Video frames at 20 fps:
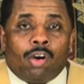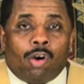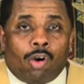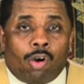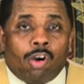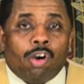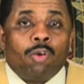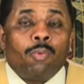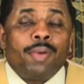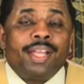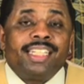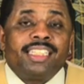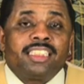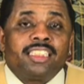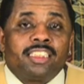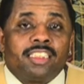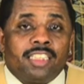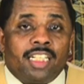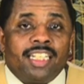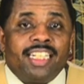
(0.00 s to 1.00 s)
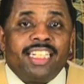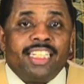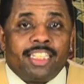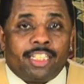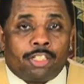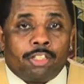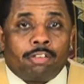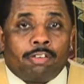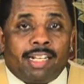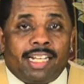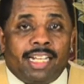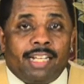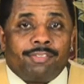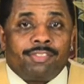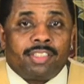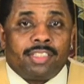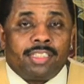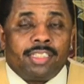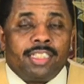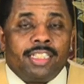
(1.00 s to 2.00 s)
Always study your
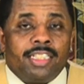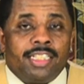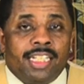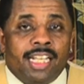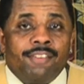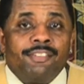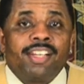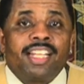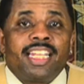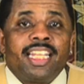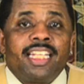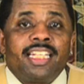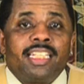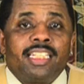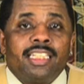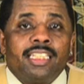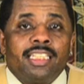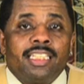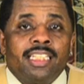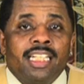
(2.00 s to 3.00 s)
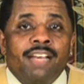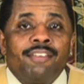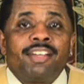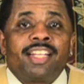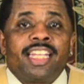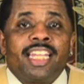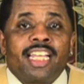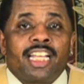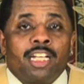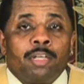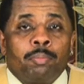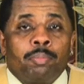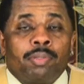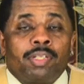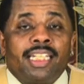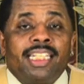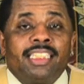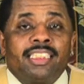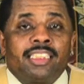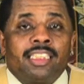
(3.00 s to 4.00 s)
craft. Never get
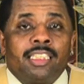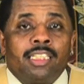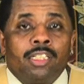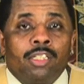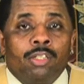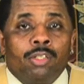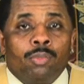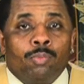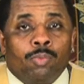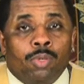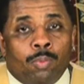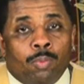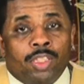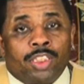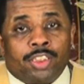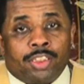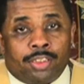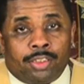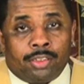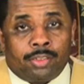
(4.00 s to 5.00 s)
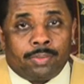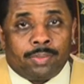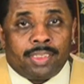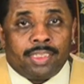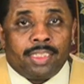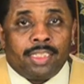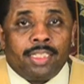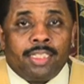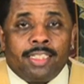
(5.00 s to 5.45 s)
complacent with what you're doing.